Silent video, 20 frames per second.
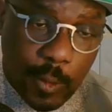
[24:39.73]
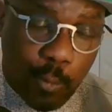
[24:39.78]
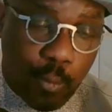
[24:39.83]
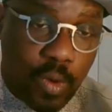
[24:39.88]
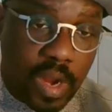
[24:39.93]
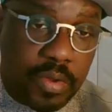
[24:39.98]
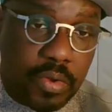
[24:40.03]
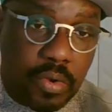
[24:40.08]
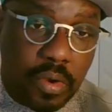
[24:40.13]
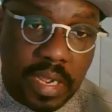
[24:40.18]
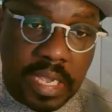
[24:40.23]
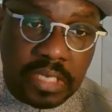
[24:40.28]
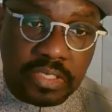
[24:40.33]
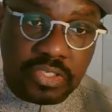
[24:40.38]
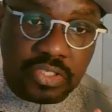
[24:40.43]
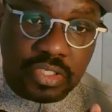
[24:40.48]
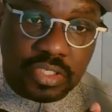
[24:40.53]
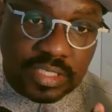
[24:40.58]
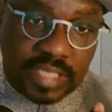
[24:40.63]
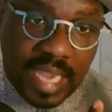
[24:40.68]
When you're
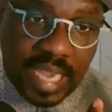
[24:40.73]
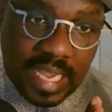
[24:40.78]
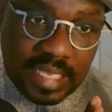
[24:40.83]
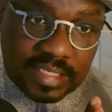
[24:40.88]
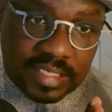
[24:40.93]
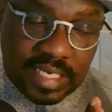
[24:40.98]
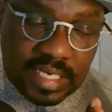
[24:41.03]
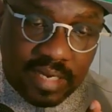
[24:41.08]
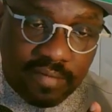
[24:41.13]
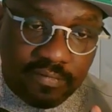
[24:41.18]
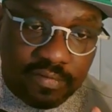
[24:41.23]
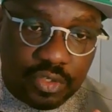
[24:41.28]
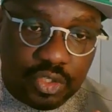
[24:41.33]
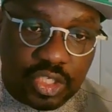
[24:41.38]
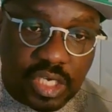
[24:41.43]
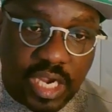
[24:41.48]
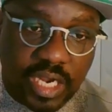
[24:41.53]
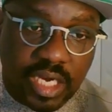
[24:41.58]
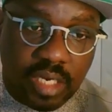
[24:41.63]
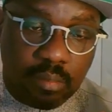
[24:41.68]
exercising the
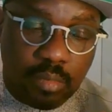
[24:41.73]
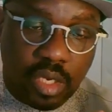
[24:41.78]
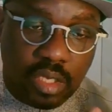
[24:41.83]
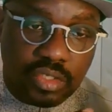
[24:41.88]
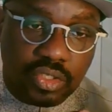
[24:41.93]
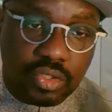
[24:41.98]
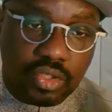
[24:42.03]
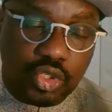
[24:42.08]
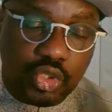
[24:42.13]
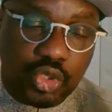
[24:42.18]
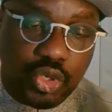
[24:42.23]
vagina muscles,